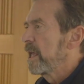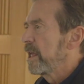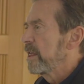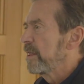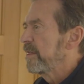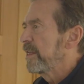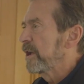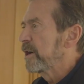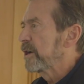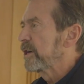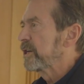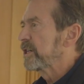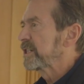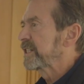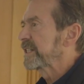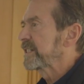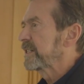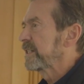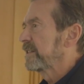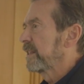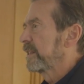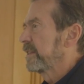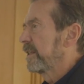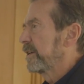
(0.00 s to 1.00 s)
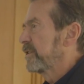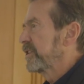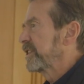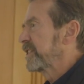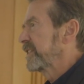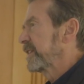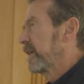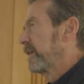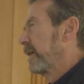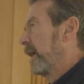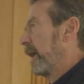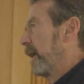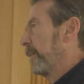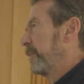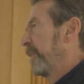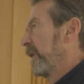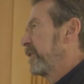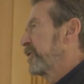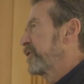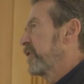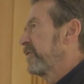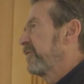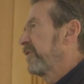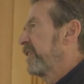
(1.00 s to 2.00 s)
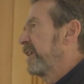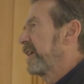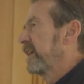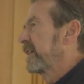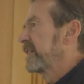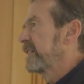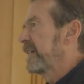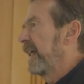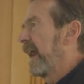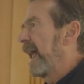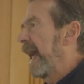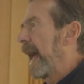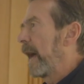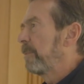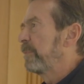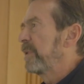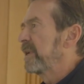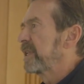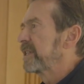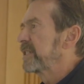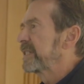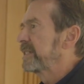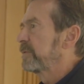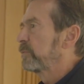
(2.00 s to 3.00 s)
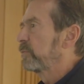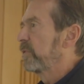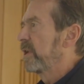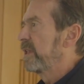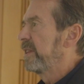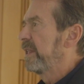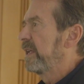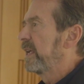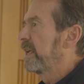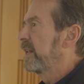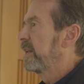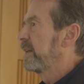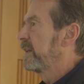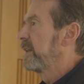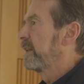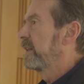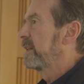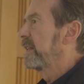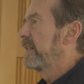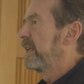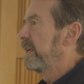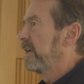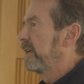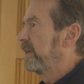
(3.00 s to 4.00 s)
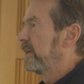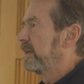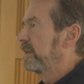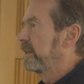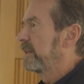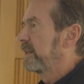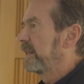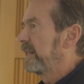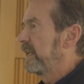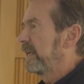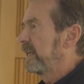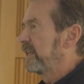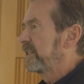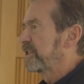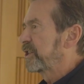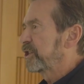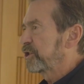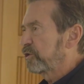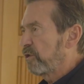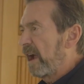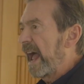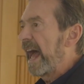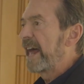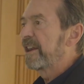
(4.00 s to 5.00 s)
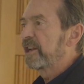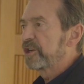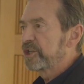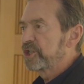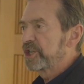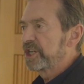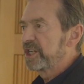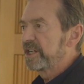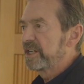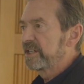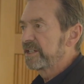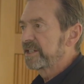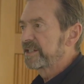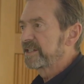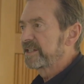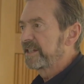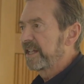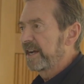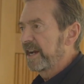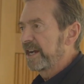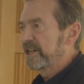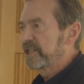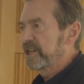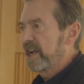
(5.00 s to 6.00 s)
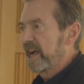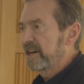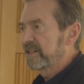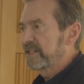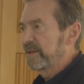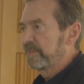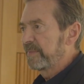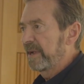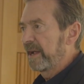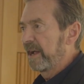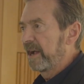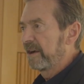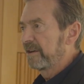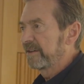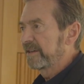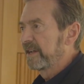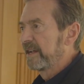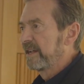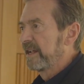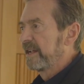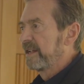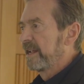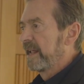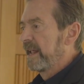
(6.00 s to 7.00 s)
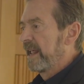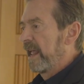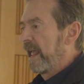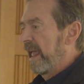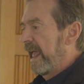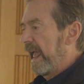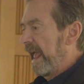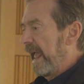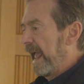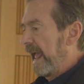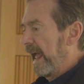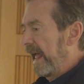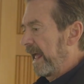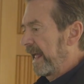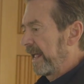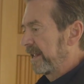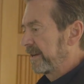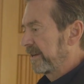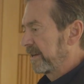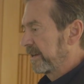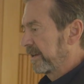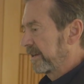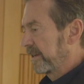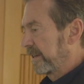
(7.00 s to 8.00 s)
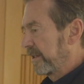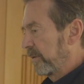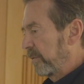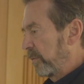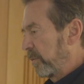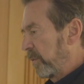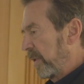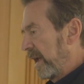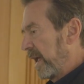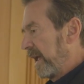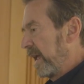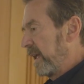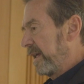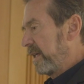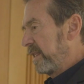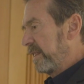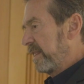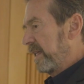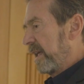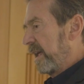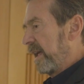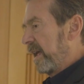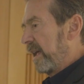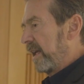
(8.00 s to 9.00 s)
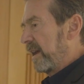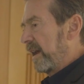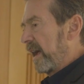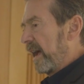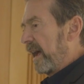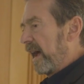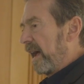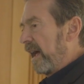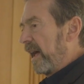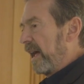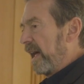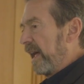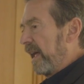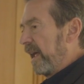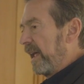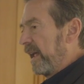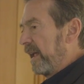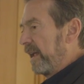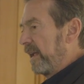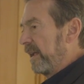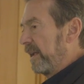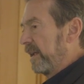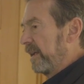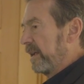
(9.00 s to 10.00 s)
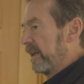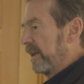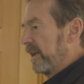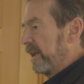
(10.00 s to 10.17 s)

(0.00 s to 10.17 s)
there's, there's a bunch of things that happens within the, the strategies that I talked about. And the way that I,